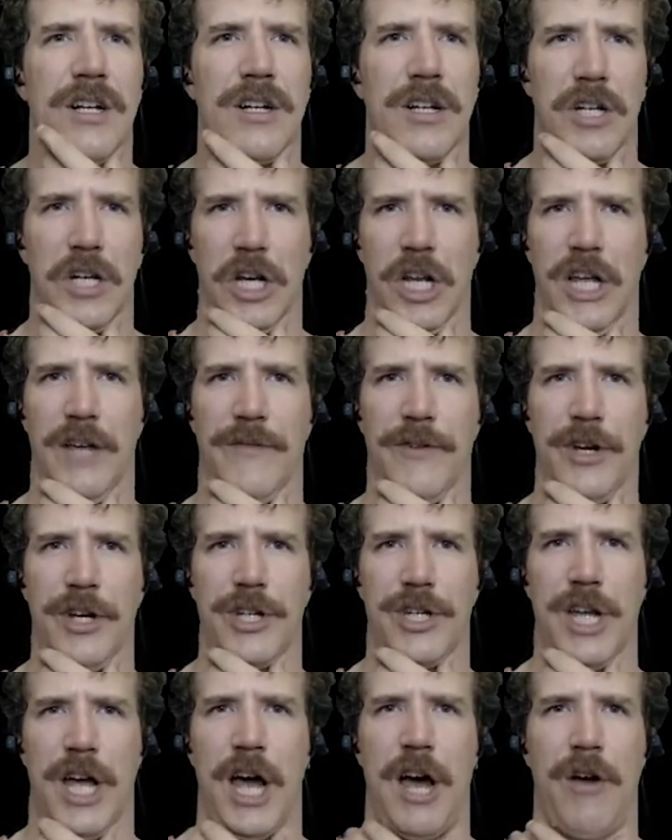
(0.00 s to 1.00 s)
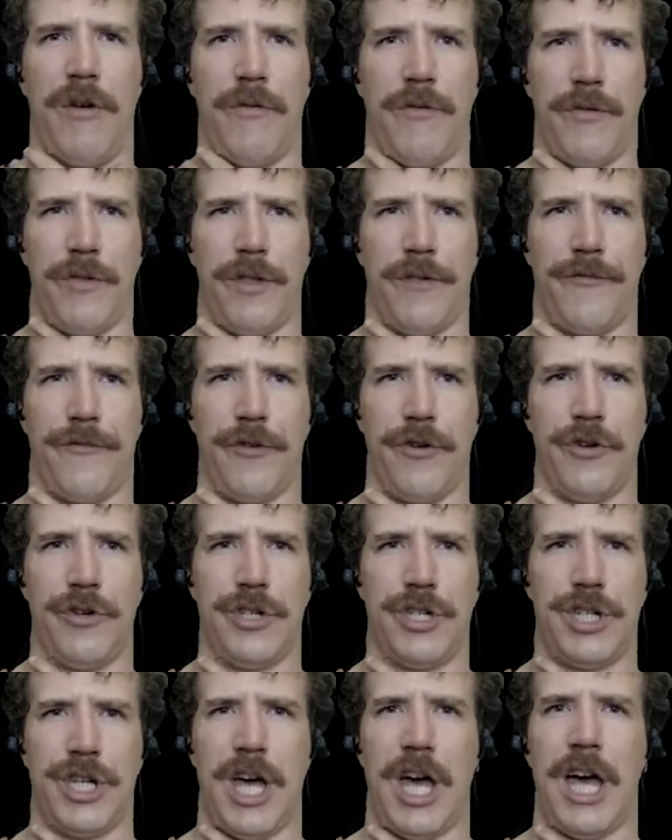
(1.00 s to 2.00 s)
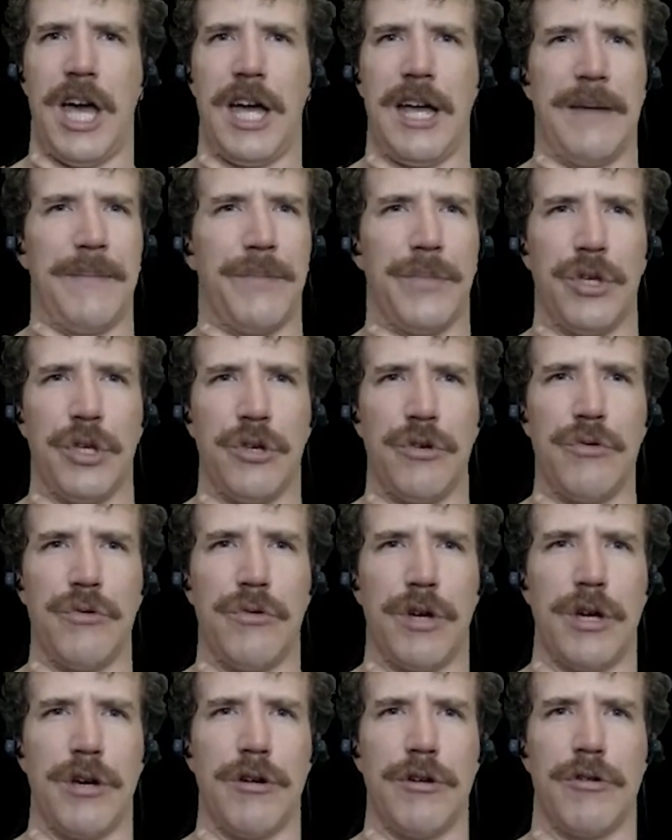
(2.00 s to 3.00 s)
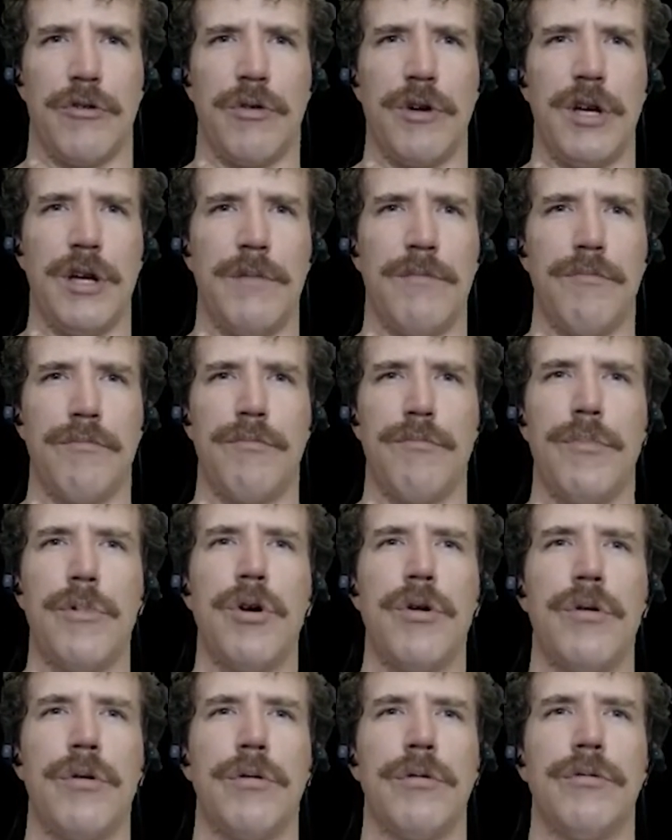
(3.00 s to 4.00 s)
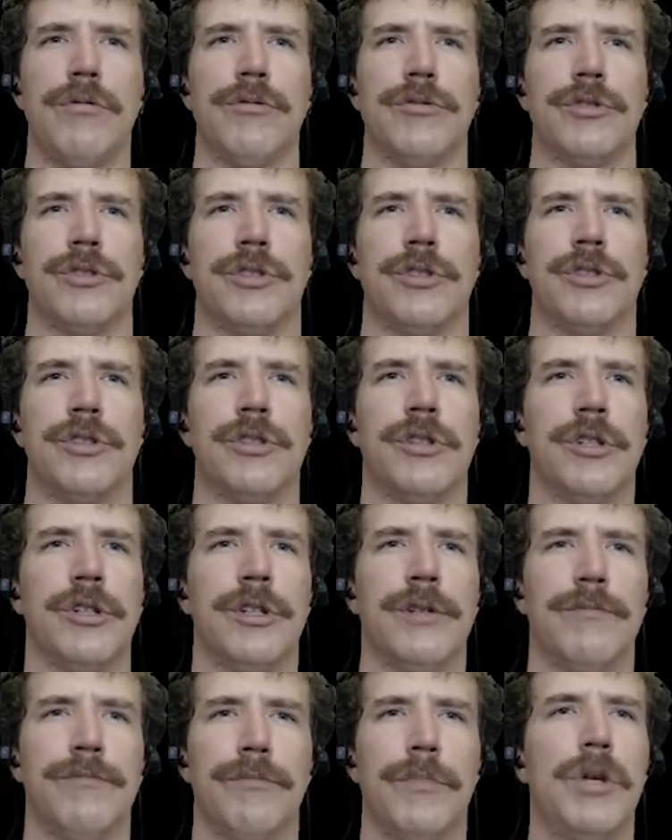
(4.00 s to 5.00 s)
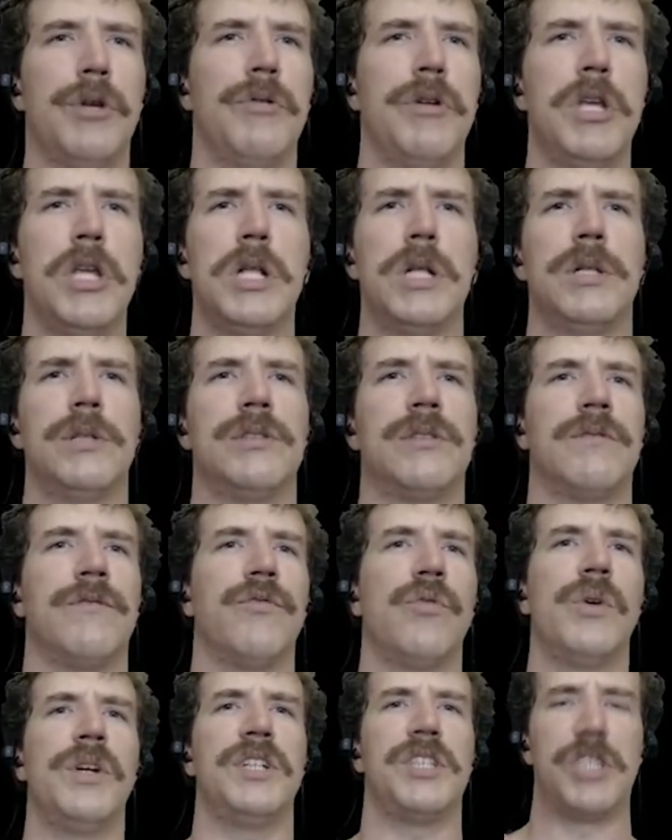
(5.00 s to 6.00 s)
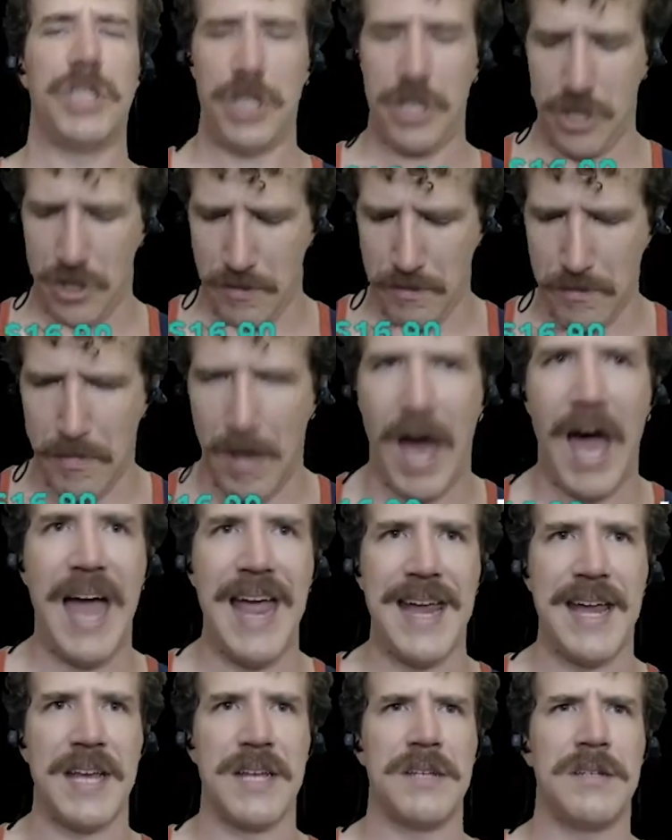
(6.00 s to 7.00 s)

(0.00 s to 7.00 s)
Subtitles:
leaving town for the first time, you hear Queen Muriel's voice in your mind.